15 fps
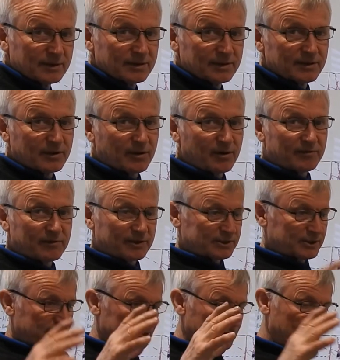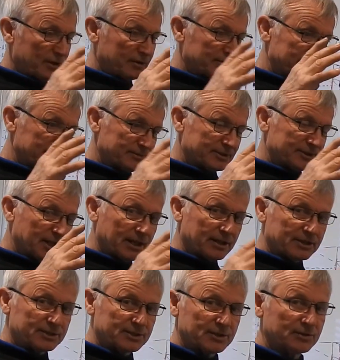So I've got to try and gel
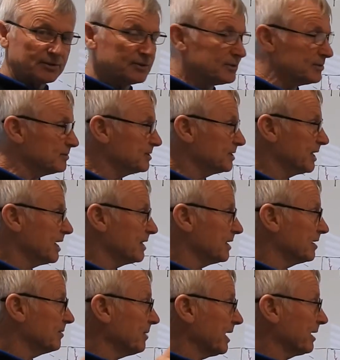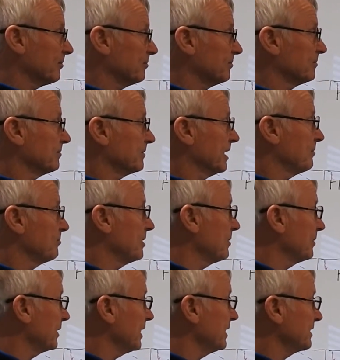the two together to get
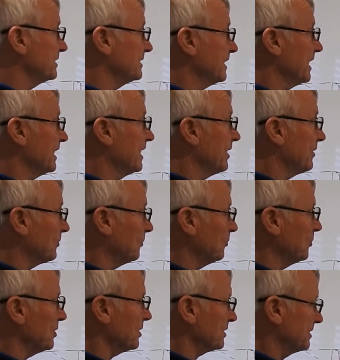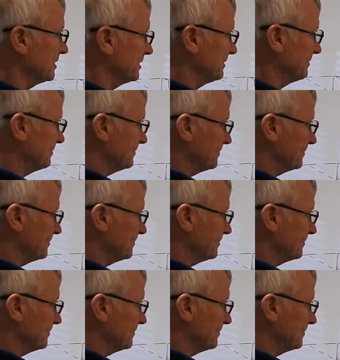people to understand how it all works.